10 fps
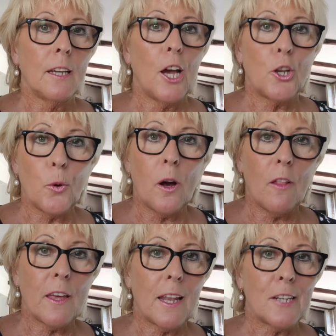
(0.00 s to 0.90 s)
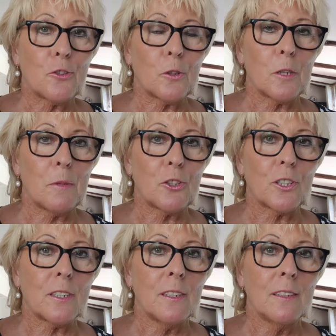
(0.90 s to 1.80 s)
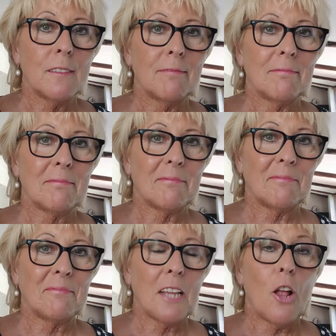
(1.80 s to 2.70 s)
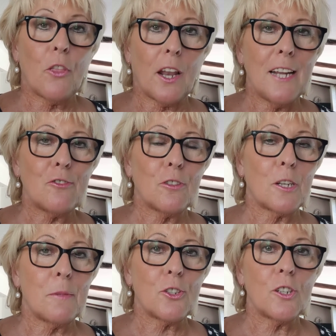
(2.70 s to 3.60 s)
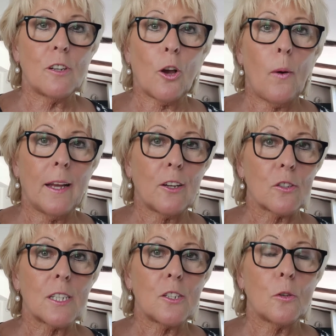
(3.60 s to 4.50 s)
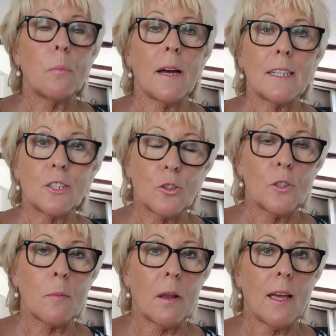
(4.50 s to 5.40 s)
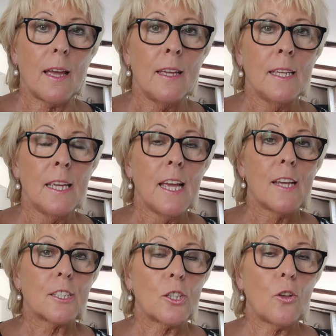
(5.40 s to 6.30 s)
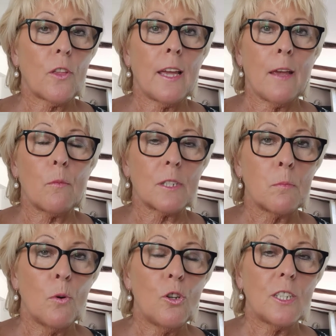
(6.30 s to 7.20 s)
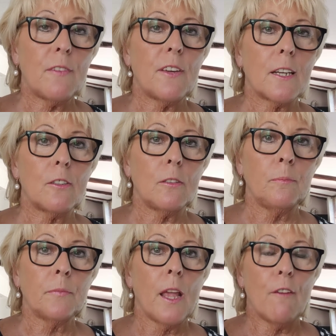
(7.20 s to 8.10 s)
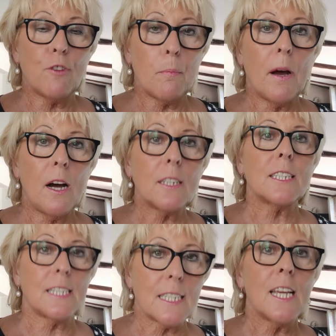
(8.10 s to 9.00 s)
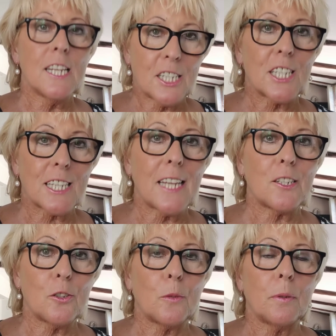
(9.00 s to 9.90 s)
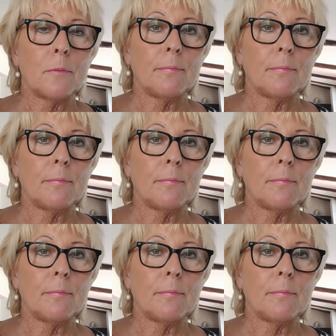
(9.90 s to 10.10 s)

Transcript: And who are the Electoral Commission? The Electoral Commission are a quango set up by Tony Blair so that it was more difficult for parties to set up.